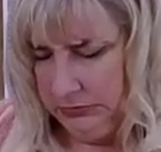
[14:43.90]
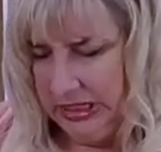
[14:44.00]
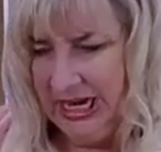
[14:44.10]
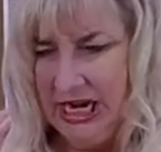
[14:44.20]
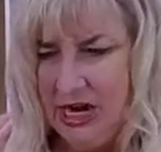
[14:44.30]

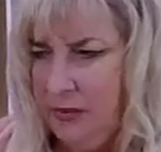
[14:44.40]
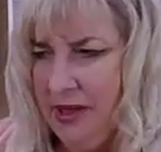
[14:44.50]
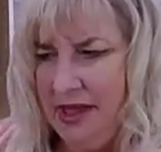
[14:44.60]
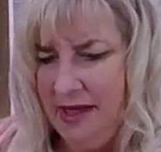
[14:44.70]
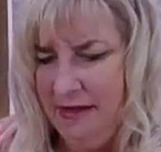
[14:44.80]
And I know I
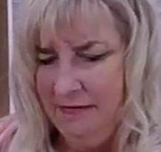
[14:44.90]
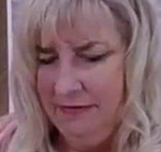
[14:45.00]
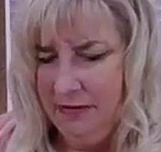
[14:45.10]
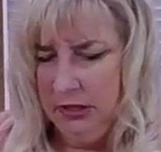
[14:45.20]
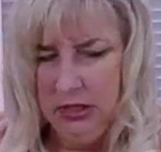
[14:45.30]
have
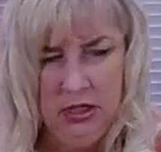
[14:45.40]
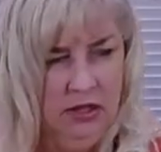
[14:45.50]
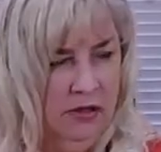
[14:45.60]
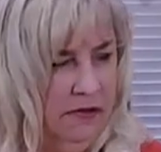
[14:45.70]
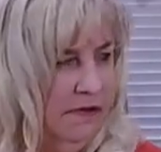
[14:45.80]

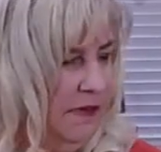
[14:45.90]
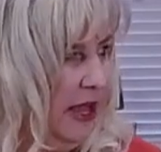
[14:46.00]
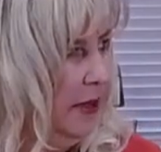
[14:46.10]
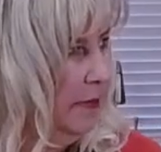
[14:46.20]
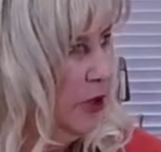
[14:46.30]

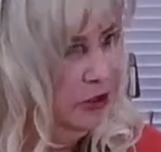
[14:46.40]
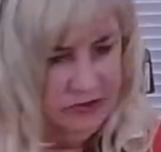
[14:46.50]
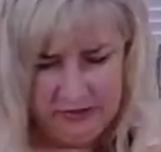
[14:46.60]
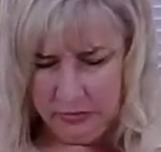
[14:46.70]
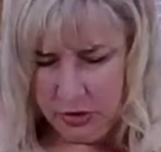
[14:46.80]
fake birds
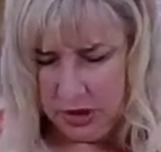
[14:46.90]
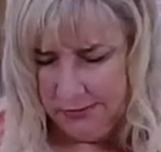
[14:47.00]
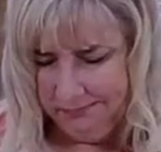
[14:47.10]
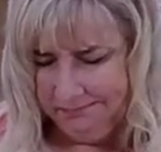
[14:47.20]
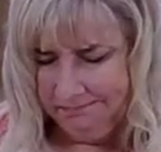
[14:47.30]
somewhere.
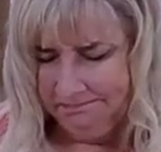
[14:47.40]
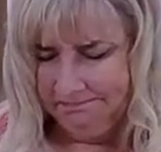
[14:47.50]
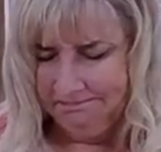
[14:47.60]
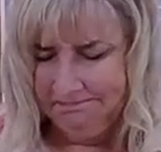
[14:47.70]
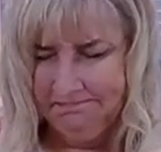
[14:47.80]

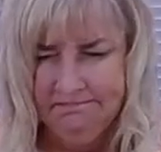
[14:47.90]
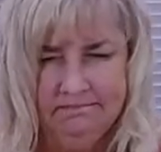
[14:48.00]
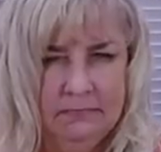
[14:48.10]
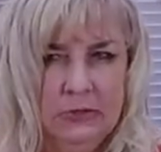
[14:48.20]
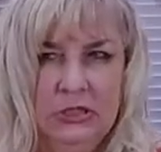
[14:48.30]

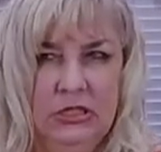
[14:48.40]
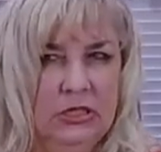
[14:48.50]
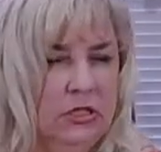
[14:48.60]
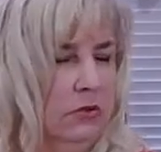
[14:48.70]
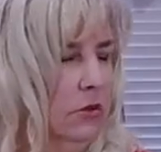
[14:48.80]
I
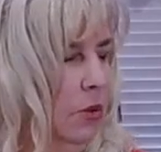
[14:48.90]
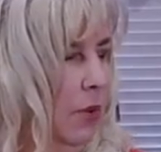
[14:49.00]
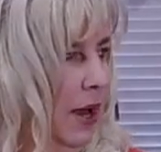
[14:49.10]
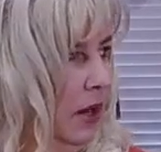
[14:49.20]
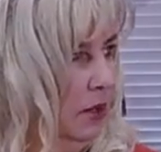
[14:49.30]
just don't know
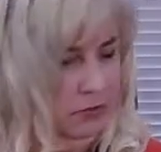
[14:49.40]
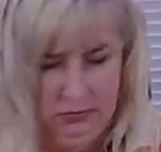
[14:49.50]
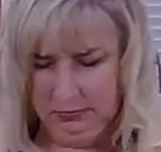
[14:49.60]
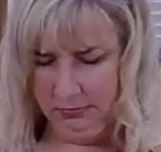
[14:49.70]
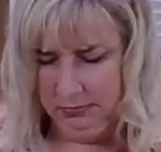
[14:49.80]
where.
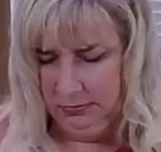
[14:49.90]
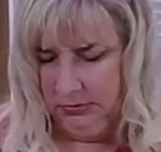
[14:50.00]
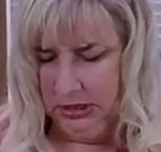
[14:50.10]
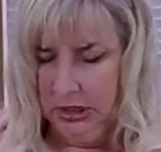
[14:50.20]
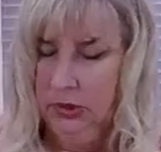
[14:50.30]

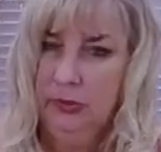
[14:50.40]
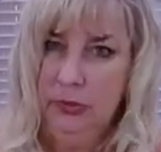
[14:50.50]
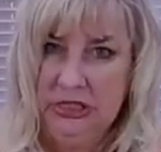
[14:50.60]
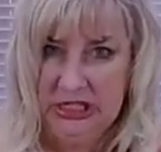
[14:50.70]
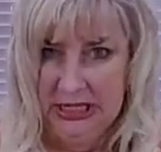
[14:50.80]

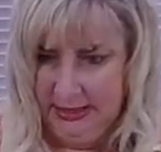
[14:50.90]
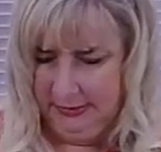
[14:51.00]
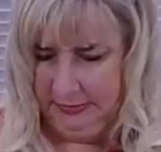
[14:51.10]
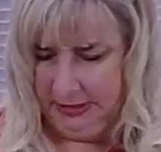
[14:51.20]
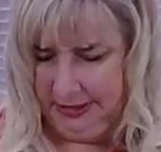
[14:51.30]
Which
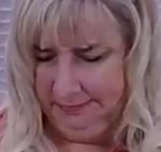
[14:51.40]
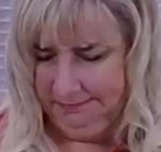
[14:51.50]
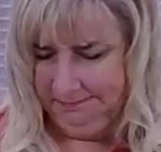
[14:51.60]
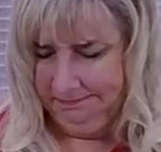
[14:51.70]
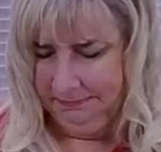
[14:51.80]
tells me
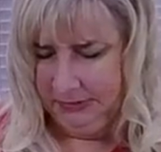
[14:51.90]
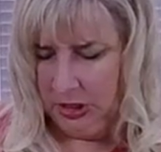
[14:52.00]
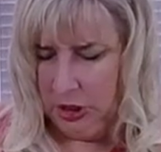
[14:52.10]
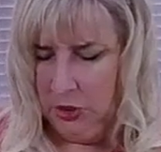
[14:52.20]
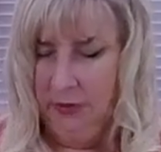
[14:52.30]

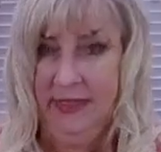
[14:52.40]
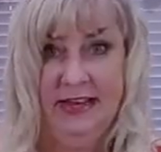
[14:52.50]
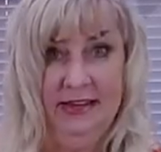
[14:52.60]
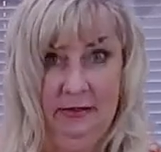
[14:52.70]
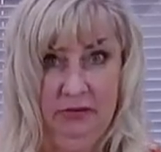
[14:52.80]
when the
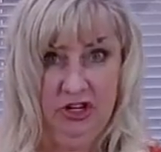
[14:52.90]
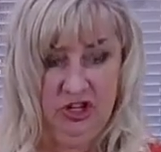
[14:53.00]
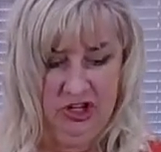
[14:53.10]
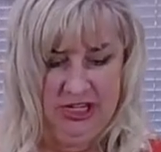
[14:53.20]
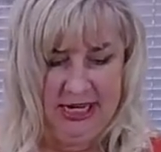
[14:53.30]

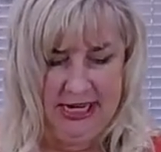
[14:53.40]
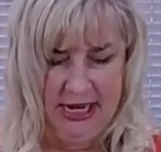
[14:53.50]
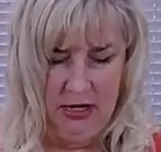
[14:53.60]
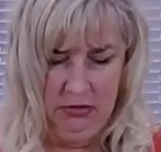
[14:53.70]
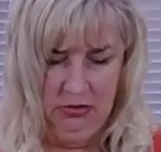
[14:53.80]
temperatures die
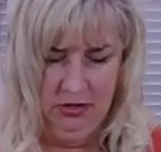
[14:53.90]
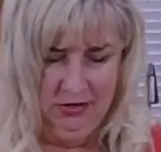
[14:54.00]
down,